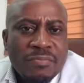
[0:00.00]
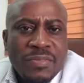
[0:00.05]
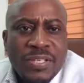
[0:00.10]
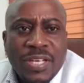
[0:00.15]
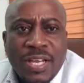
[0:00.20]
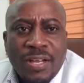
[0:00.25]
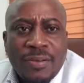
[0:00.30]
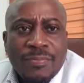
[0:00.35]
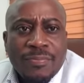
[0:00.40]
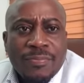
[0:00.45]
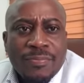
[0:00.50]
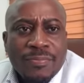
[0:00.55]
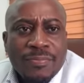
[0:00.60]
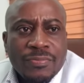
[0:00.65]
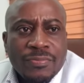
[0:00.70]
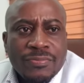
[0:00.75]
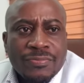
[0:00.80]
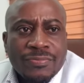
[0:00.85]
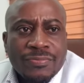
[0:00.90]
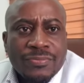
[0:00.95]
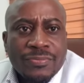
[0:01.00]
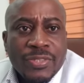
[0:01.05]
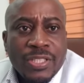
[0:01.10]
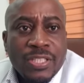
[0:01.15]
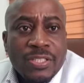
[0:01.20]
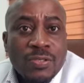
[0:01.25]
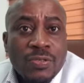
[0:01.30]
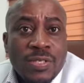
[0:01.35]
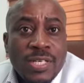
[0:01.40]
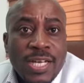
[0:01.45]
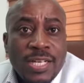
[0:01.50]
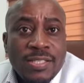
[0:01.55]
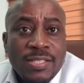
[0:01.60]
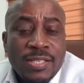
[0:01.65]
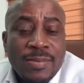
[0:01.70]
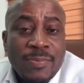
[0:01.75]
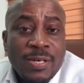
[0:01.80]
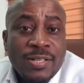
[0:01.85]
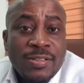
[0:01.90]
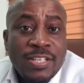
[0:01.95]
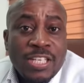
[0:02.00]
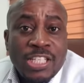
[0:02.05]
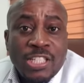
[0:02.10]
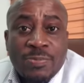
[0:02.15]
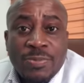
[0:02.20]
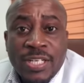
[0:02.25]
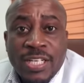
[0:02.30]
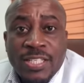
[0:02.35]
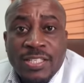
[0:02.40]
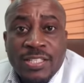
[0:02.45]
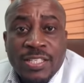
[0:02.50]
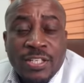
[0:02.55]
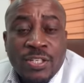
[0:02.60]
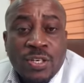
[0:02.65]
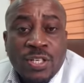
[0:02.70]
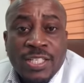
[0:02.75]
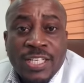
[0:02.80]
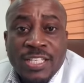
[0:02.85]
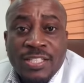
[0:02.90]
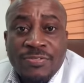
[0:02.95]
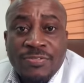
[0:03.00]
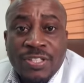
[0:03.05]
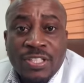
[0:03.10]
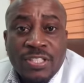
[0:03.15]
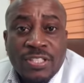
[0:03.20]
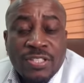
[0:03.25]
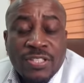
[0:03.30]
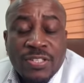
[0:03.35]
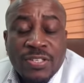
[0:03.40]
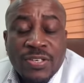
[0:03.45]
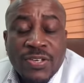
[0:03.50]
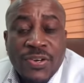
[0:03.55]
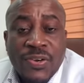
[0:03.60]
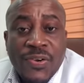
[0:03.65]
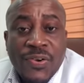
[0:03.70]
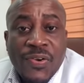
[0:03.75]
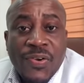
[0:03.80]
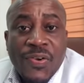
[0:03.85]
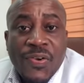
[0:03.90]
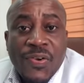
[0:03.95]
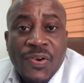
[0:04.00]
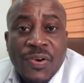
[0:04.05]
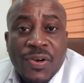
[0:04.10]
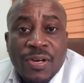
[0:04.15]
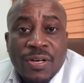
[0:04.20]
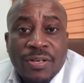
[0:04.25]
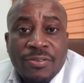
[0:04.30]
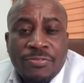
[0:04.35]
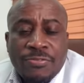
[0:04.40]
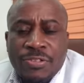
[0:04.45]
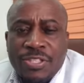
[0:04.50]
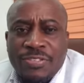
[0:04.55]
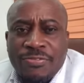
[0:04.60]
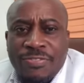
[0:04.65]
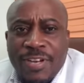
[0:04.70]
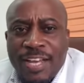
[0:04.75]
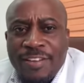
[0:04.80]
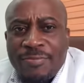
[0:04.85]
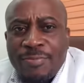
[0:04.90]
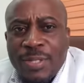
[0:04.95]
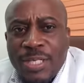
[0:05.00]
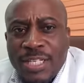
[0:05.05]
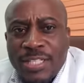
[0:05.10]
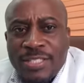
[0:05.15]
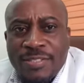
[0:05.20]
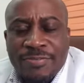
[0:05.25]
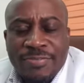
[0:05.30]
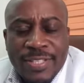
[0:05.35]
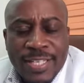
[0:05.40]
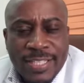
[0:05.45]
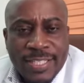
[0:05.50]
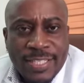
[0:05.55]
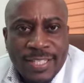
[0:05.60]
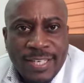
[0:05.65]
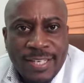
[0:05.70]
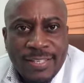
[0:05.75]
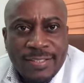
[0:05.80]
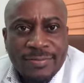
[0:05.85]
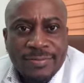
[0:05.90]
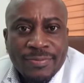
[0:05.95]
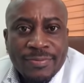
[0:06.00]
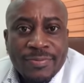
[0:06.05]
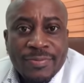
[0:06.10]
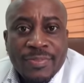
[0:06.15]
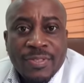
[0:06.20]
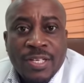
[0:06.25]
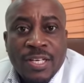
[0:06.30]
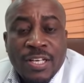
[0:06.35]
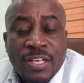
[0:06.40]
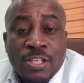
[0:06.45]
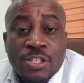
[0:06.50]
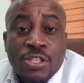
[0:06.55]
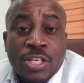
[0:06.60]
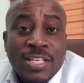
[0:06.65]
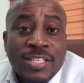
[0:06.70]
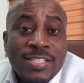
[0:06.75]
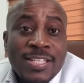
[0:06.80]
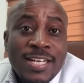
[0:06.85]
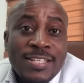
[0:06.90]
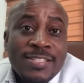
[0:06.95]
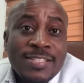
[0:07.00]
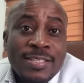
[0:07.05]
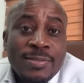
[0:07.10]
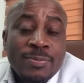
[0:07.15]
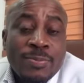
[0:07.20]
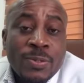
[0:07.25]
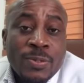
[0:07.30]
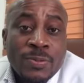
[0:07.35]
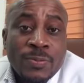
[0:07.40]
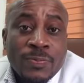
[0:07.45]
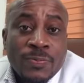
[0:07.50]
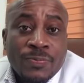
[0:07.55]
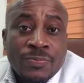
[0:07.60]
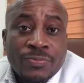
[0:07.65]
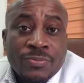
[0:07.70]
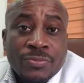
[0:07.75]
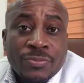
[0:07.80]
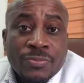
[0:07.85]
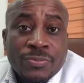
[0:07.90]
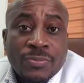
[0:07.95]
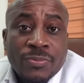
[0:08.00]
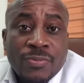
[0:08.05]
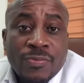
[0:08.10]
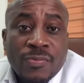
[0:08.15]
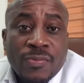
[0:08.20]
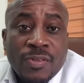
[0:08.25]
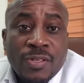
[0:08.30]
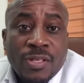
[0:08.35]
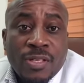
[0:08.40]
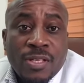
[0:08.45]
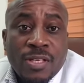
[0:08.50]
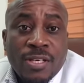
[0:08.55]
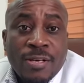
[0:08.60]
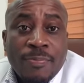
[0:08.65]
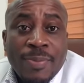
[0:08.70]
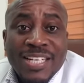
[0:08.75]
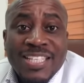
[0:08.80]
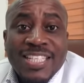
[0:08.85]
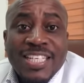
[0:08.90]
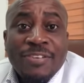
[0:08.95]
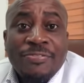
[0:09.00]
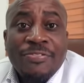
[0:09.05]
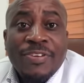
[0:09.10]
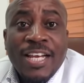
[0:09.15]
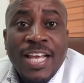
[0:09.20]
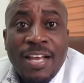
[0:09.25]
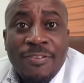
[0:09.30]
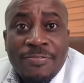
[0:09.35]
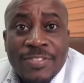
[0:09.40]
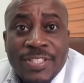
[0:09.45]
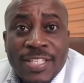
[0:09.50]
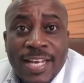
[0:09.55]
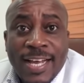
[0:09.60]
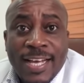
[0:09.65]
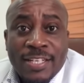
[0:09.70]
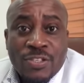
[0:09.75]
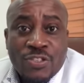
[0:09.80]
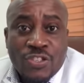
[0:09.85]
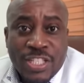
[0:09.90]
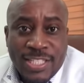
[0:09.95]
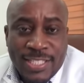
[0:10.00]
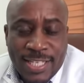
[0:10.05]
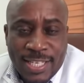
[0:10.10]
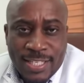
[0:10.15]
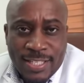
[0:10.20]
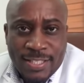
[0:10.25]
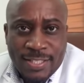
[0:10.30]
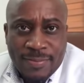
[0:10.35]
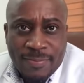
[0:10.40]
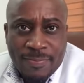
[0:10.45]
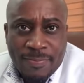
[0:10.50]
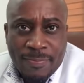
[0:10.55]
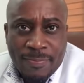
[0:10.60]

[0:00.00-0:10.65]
Yeah. In good hands, about 30 minutes, the doctor is finished. 45 minutes if they delay. So it's that simple. But if left untreated,